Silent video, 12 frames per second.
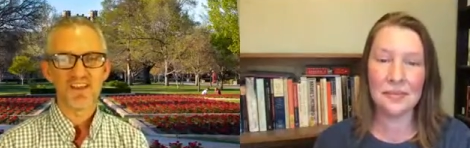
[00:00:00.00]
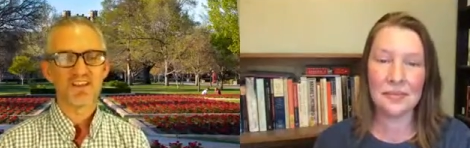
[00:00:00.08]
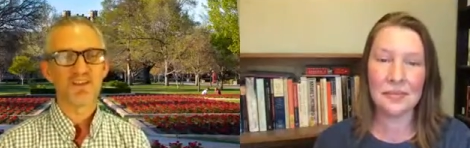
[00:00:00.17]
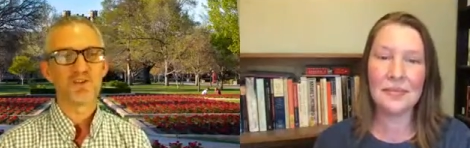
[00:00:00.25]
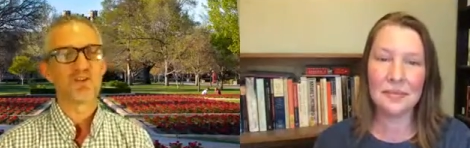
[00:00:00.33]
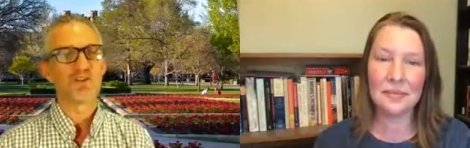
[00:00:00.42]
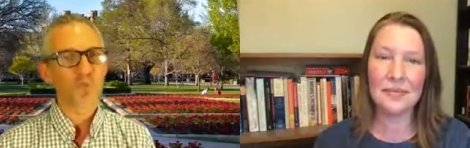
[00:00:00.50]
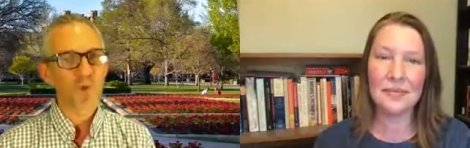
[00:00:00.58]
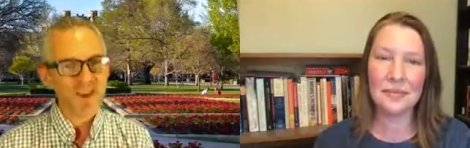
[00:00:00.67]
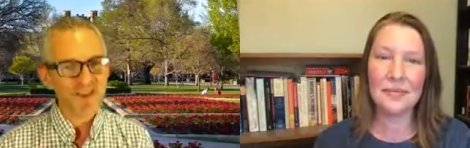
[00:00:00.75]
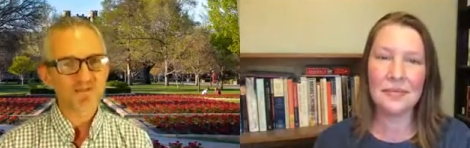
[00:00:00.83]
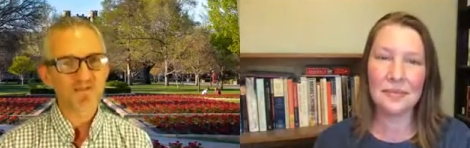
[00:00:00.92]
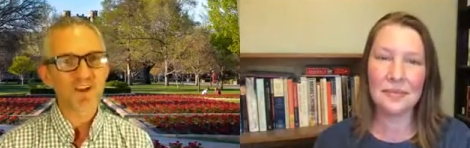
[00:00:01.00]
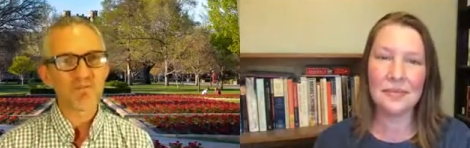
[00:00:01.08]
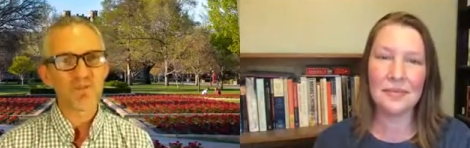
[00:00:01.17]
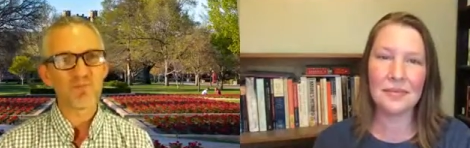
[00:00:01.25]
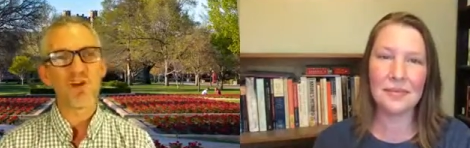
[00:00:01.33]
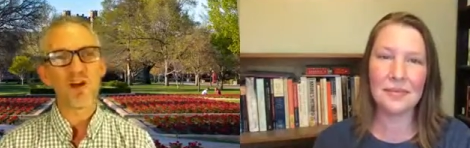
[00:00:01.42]
Speaker 1: You know, there are ways of
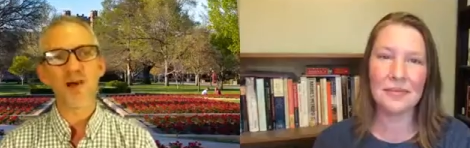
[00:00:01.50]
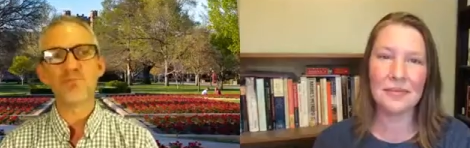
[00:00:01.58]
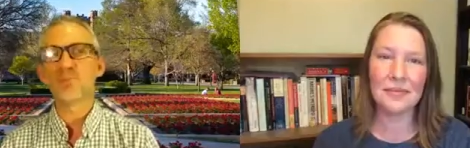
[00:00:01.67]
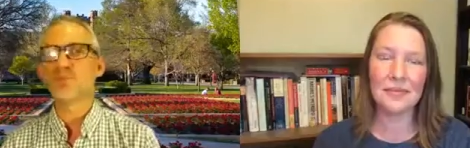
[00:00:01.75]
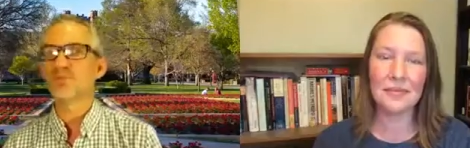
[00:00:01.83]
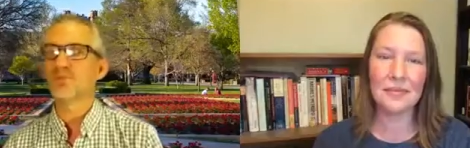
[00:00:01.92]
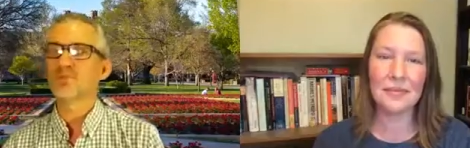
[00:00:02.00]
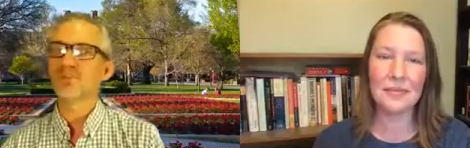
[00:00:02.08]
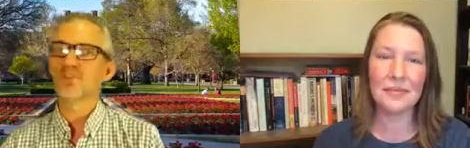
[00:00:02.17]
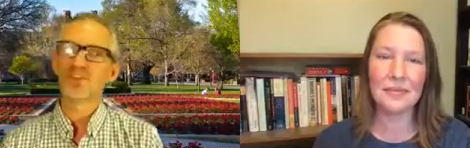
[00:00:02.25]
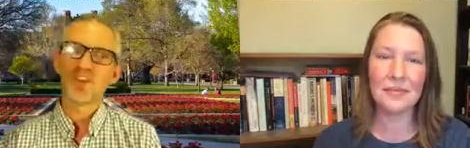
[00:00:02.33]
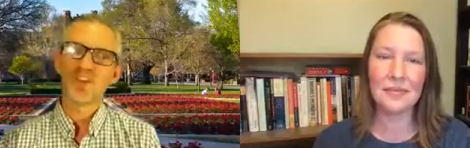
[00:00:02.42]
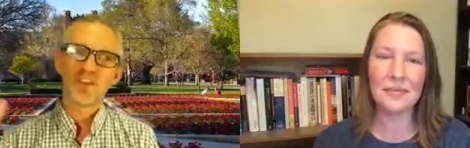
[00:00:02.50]
framing problems,